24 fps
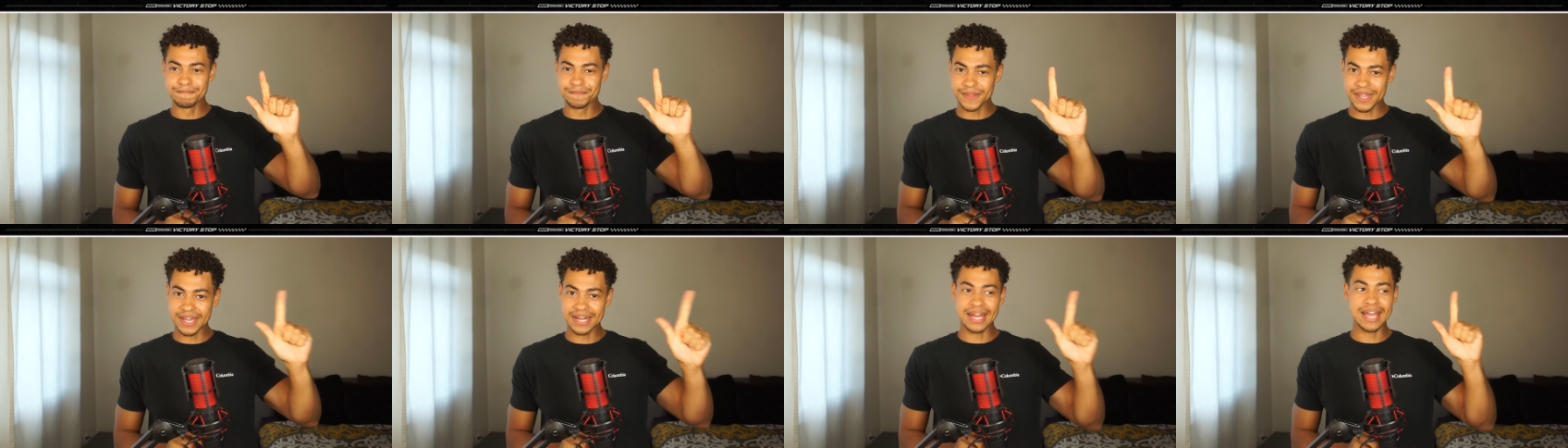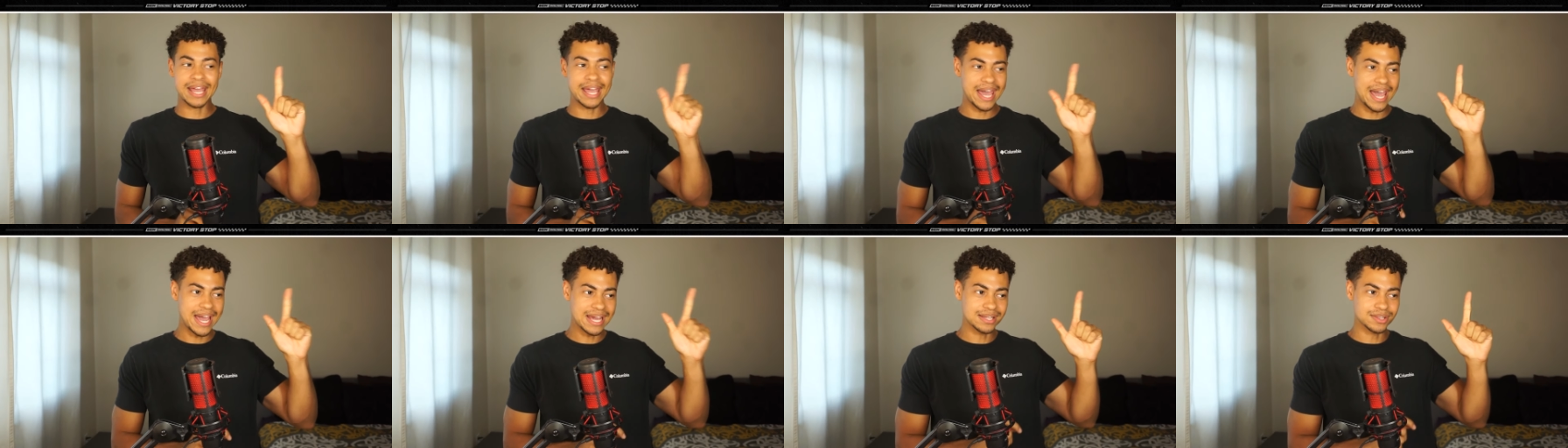And I
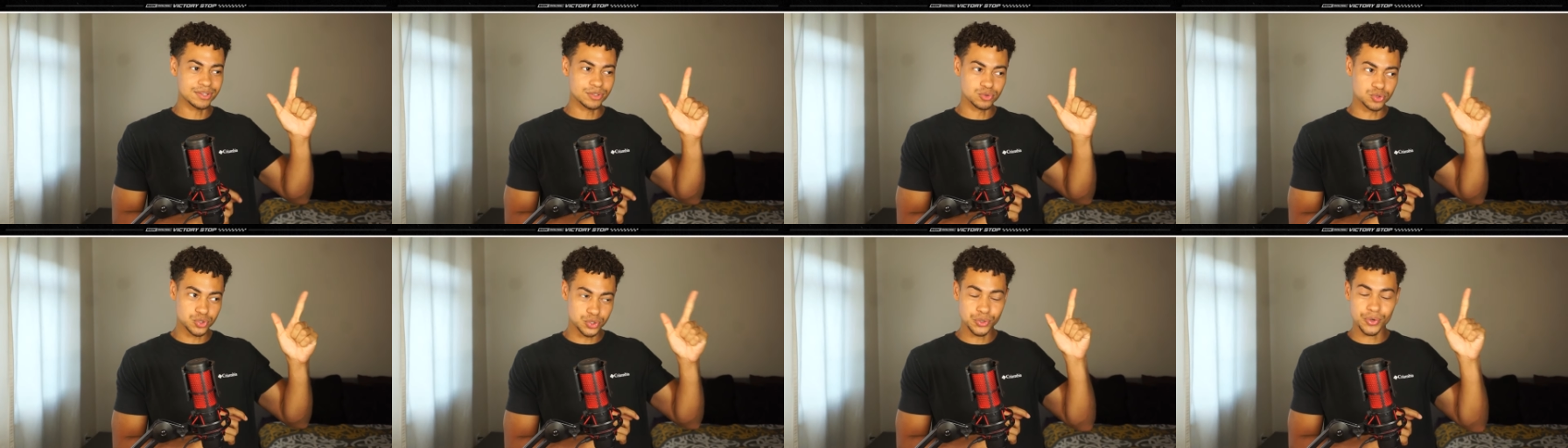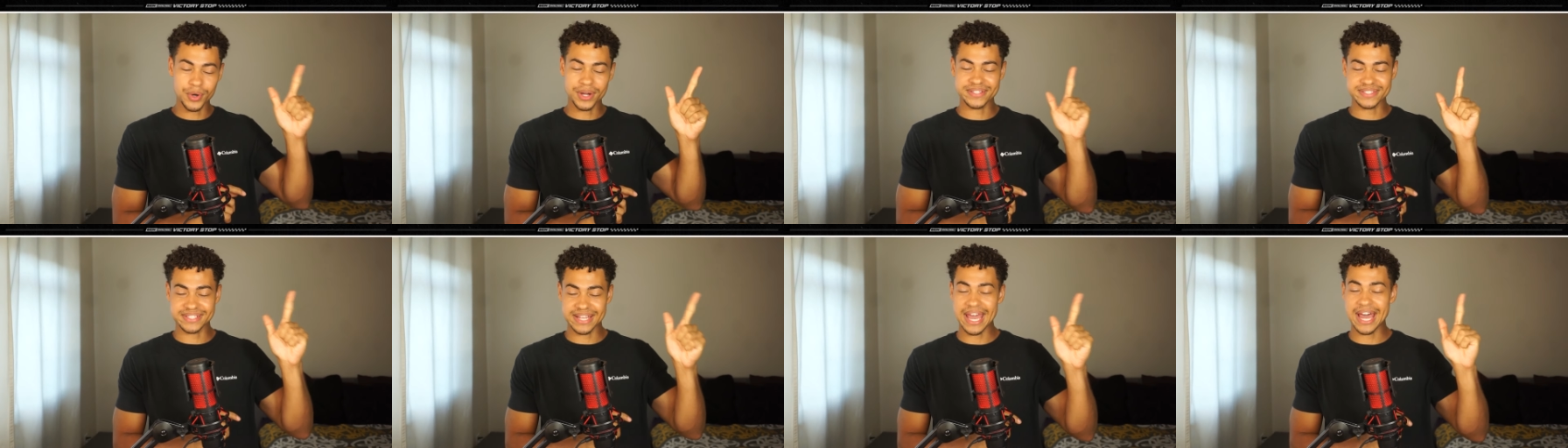had
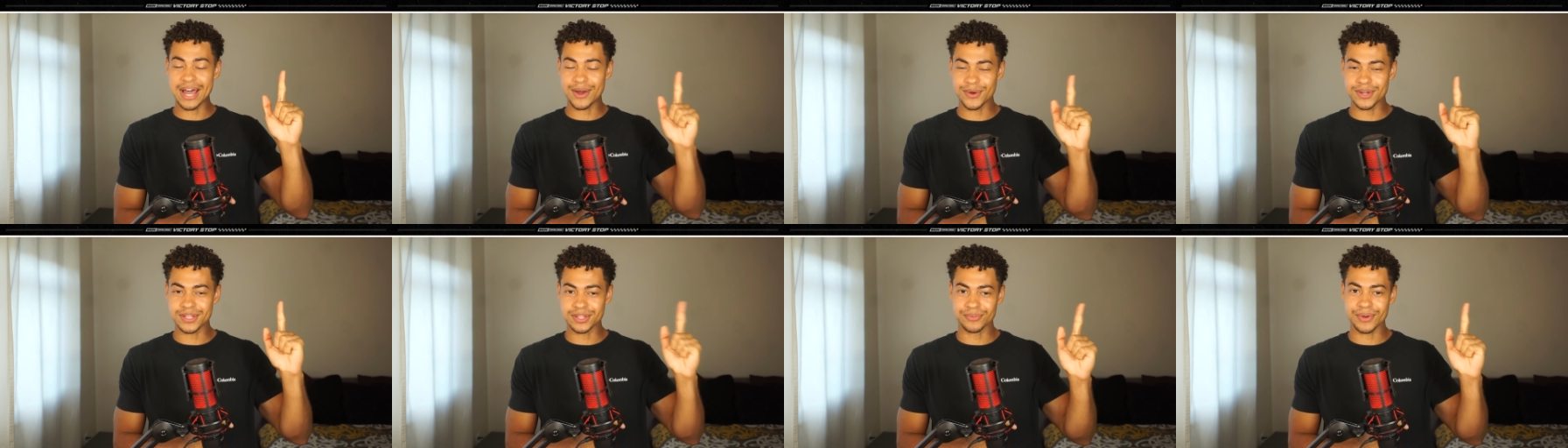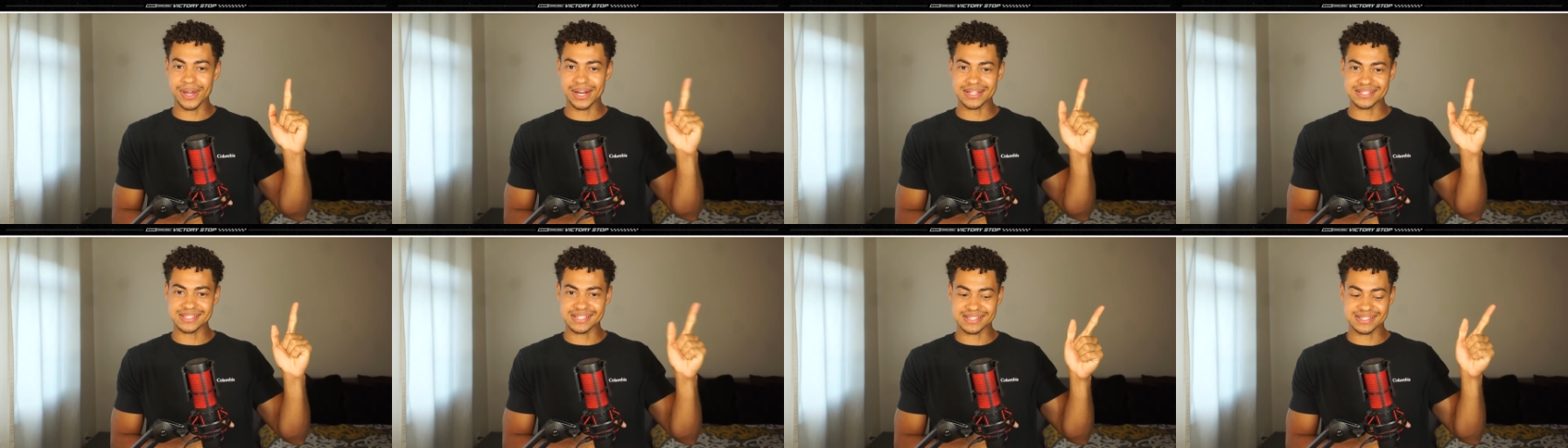Truex out in the
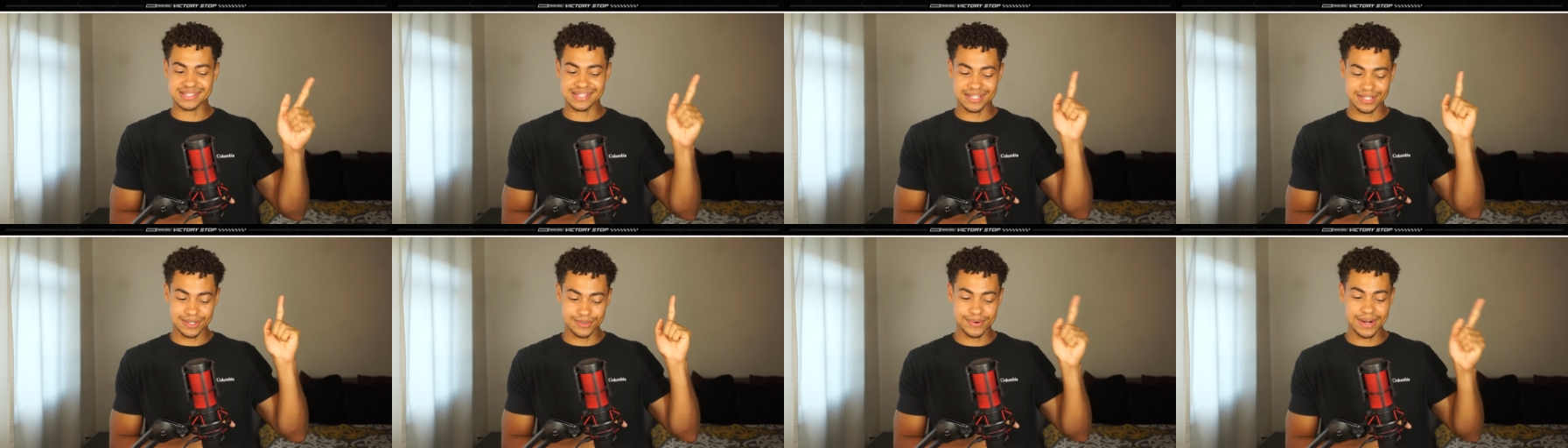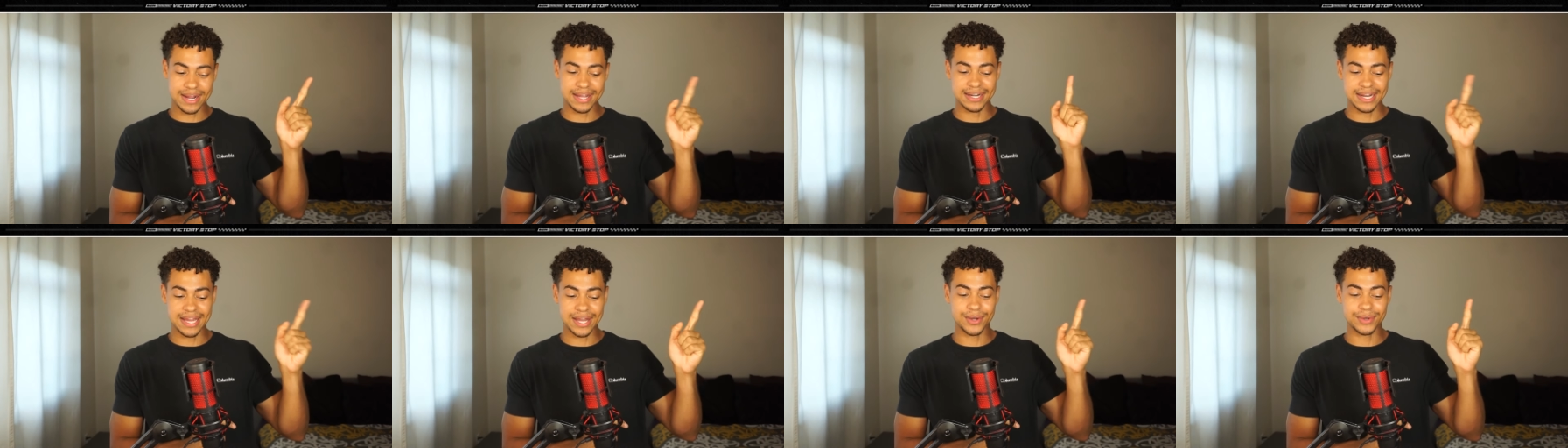round of sixteen, and
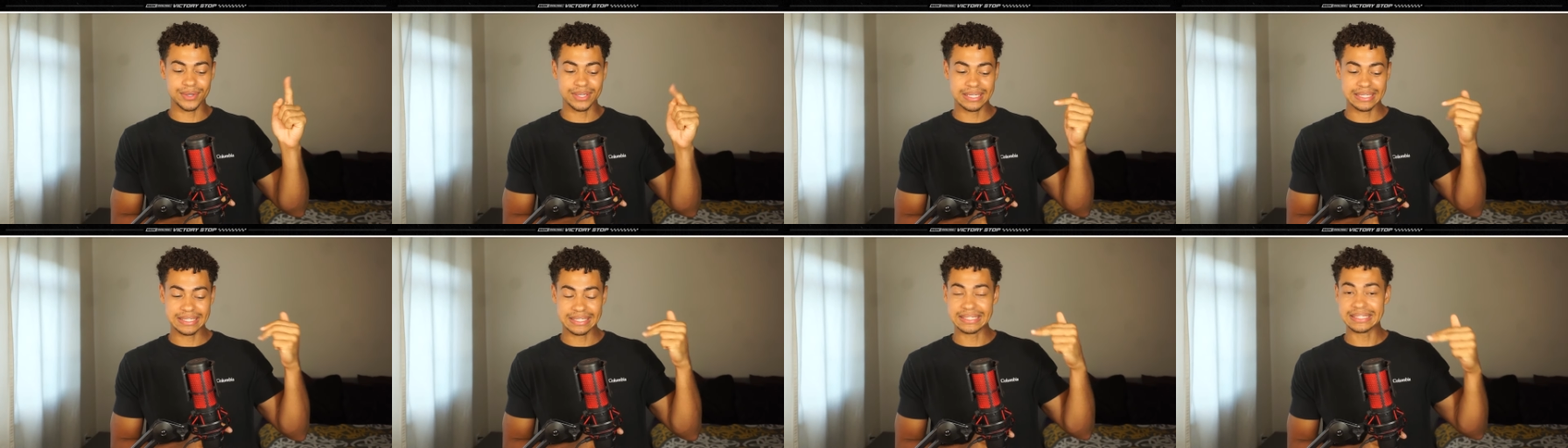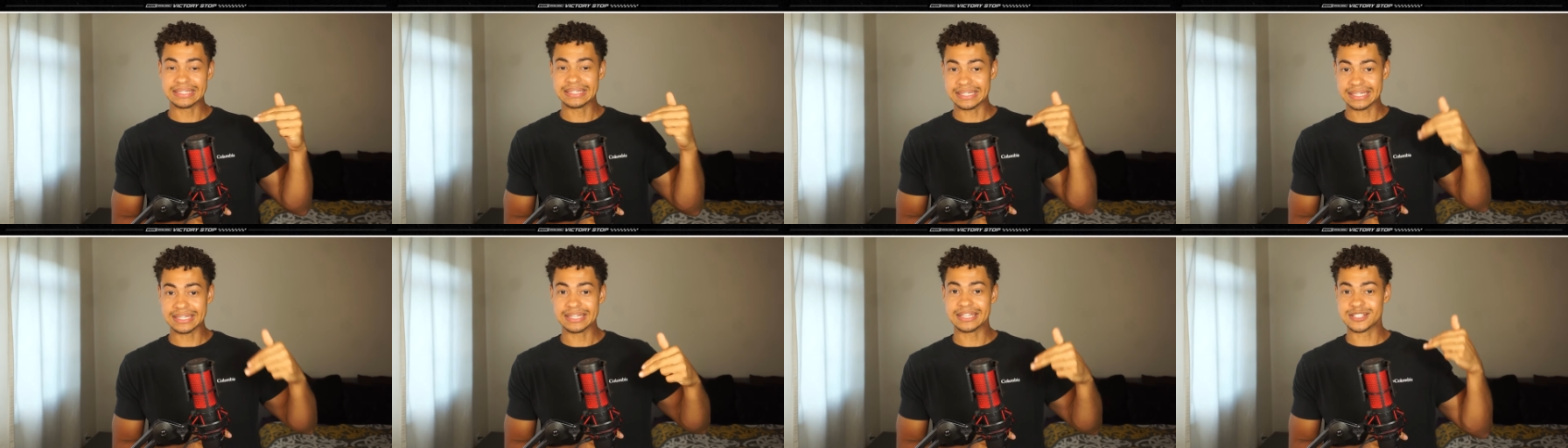right now
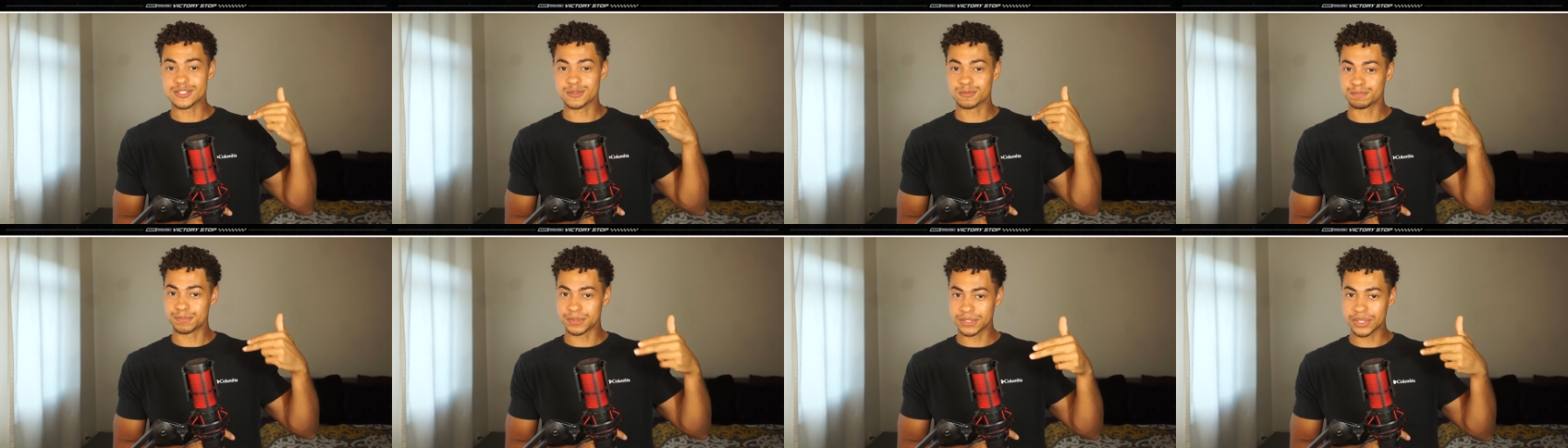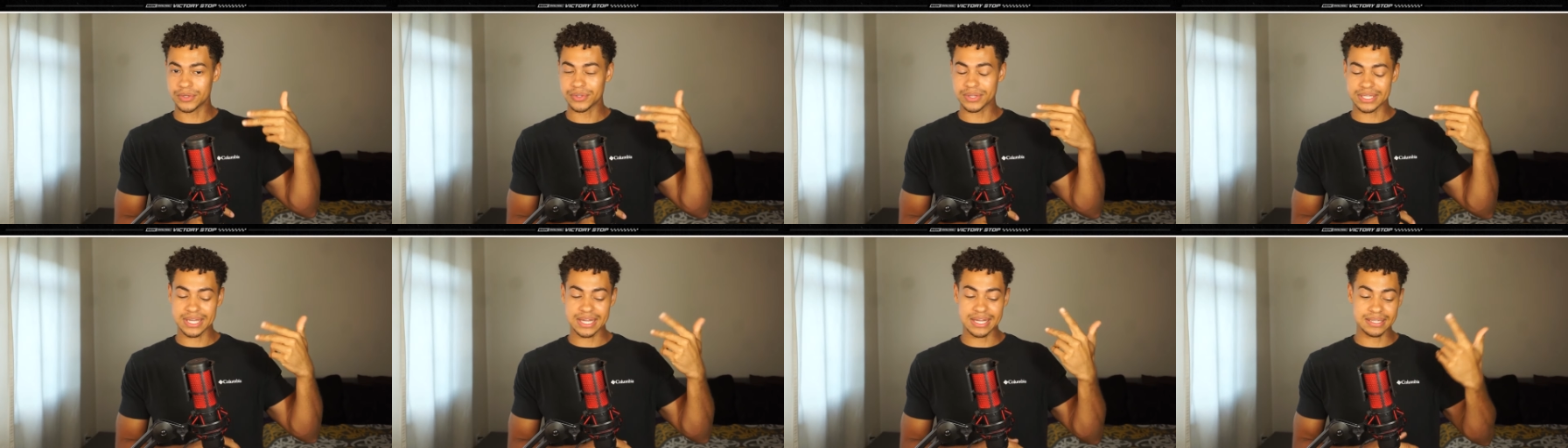he is
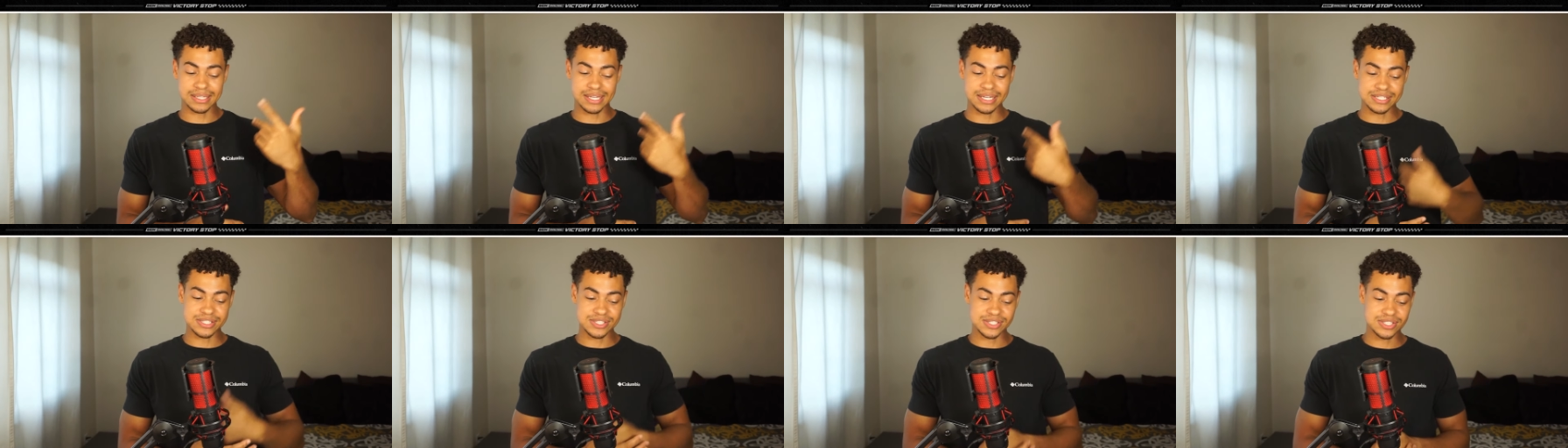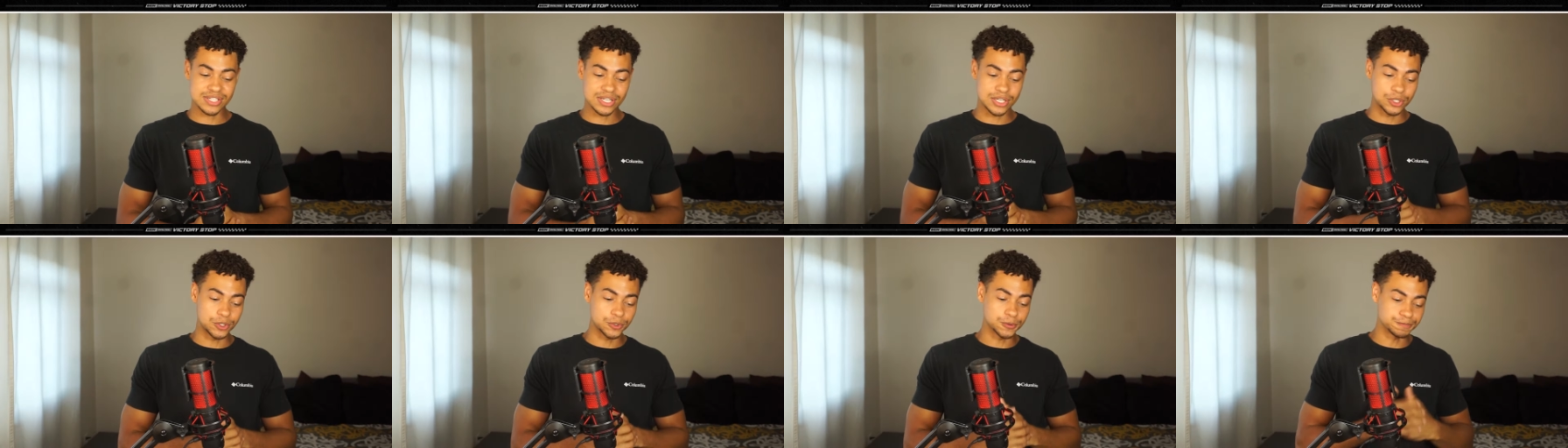below the cut line.
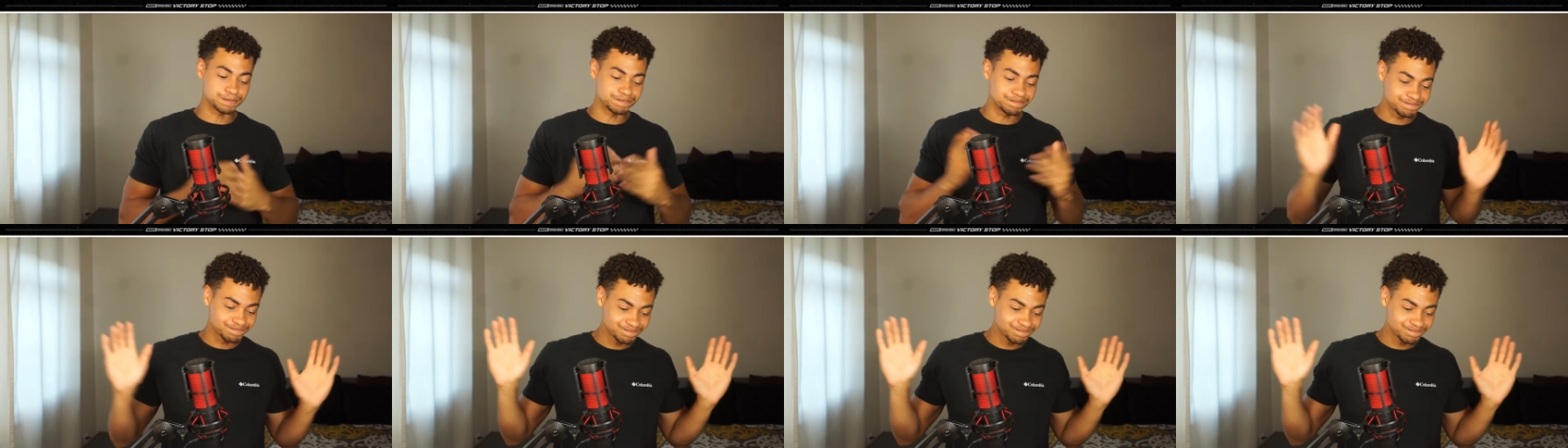So